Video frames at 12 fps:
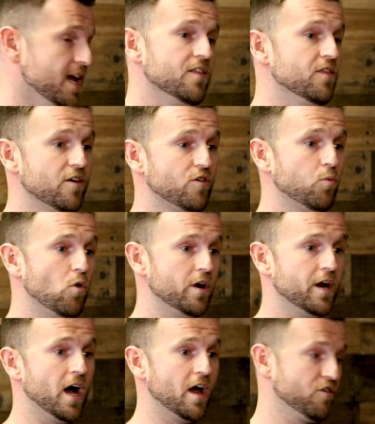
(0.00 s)
in this
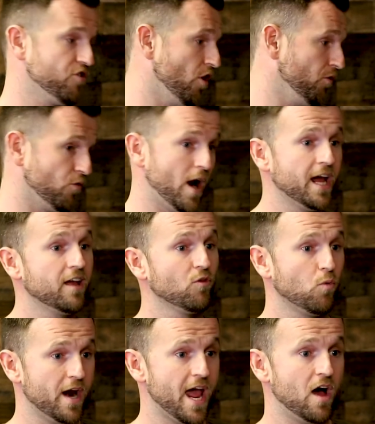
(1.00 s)
one. Sheldon
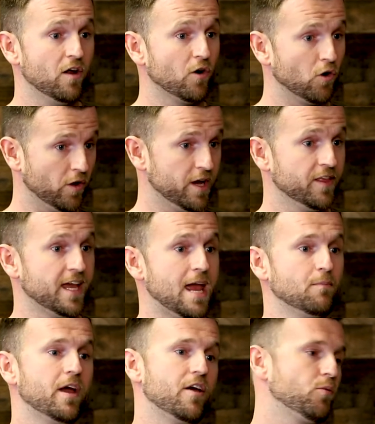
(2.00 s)
Rankins went out early in the
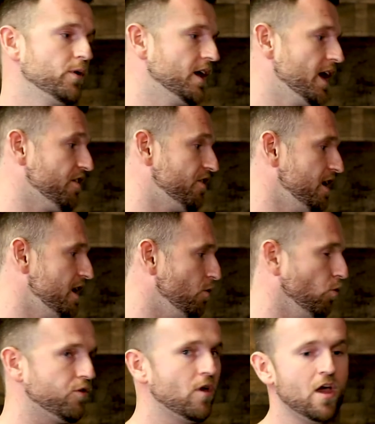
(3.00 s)
game last week against the
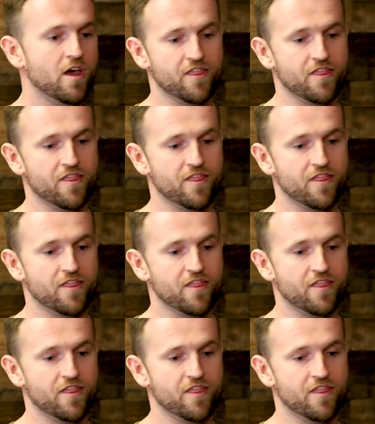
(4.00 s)
Eagles.